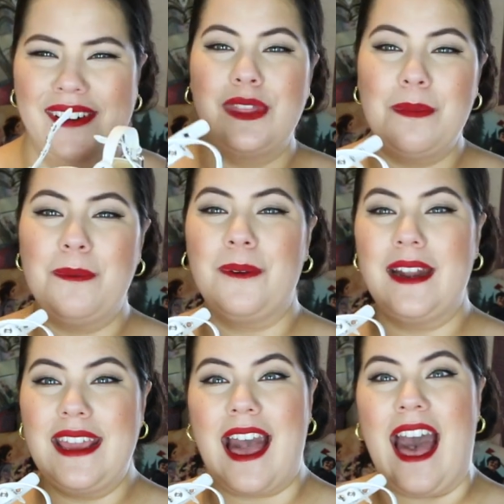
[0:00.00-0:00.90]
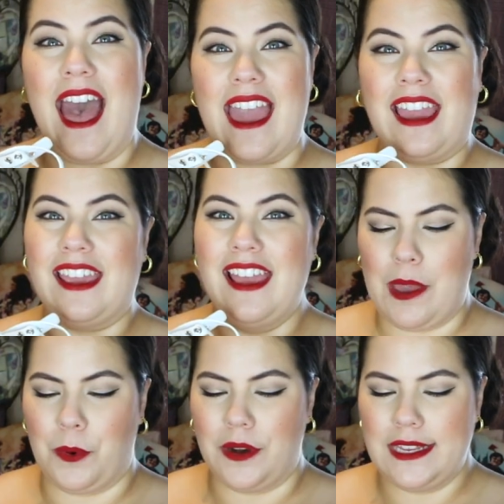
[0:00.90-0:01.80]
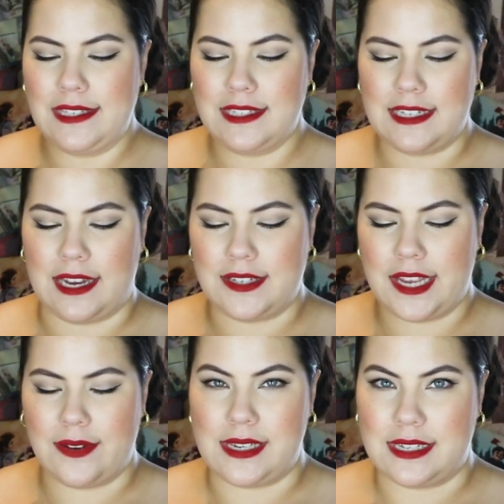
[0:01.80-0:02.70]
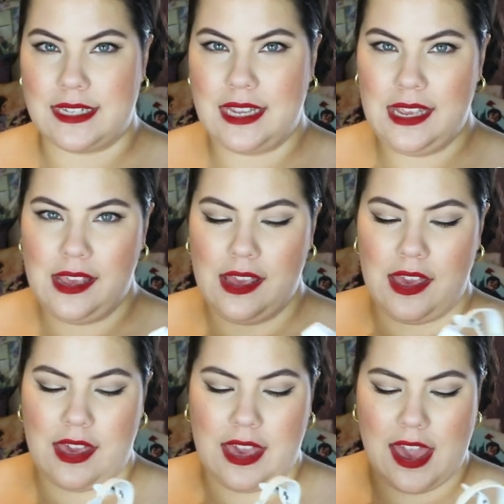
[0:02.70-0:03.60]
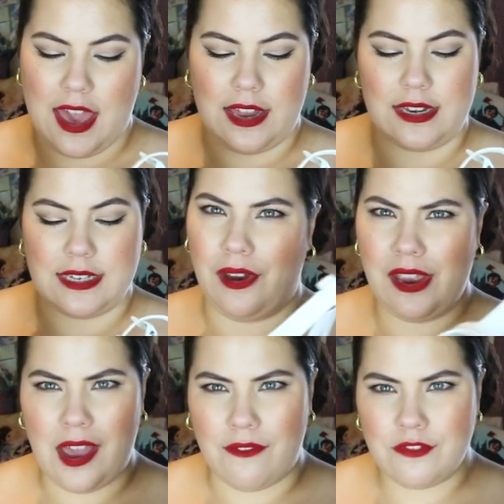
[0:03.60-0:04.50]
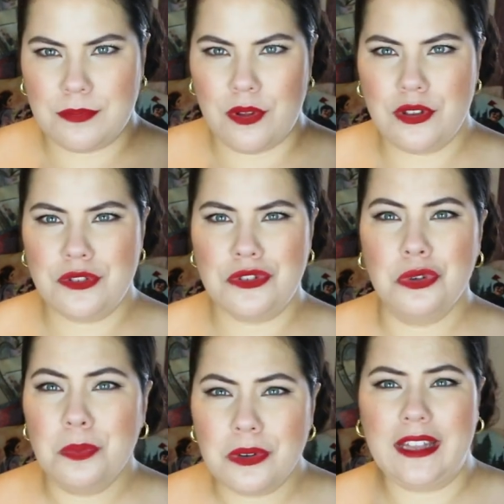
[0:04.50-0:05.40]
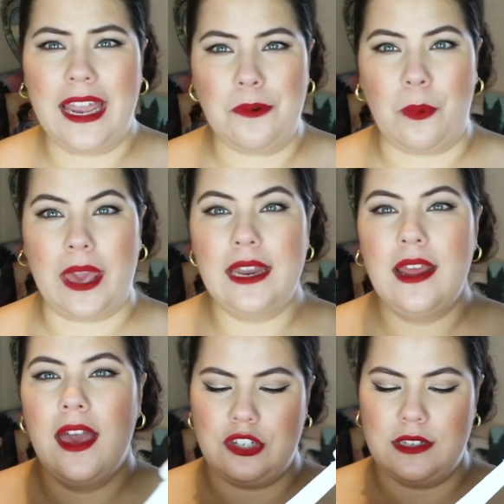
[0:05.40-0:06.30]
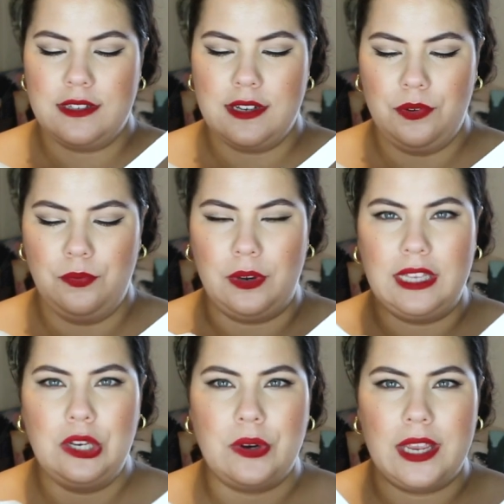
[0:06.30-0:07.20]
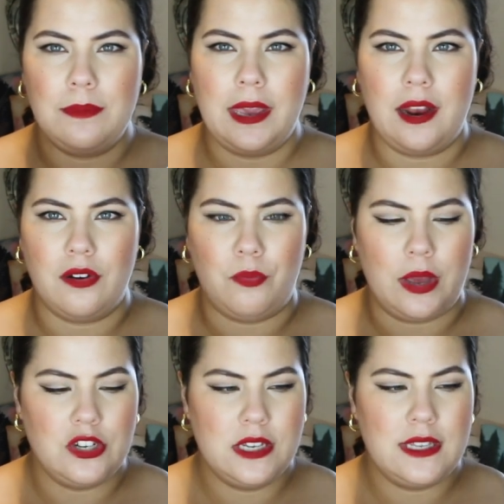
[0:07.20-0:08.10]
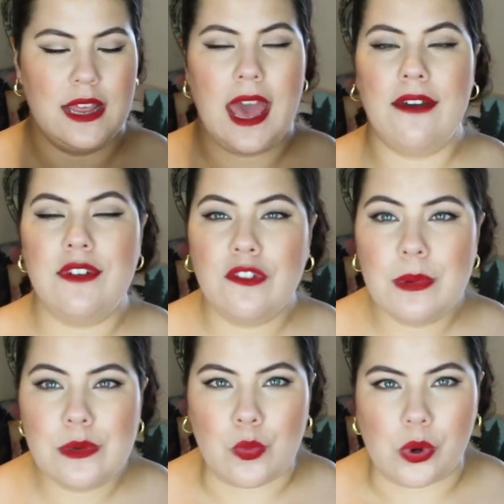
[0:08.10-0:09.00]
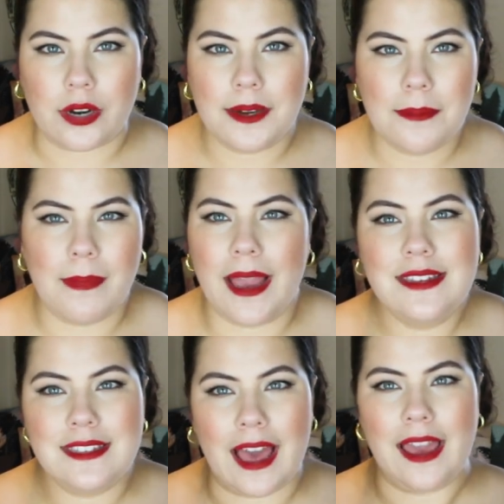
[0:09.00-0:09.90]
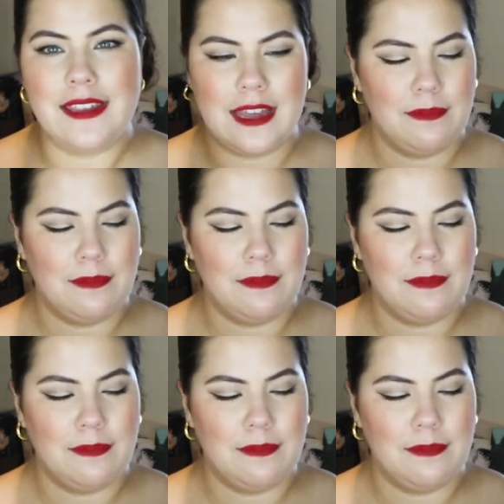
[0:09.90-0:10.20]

They're pretty high. I wore these to Downtown Disney, and very comfortable, super lightweight, just a really great pair of wedges. Have never been worn. My size.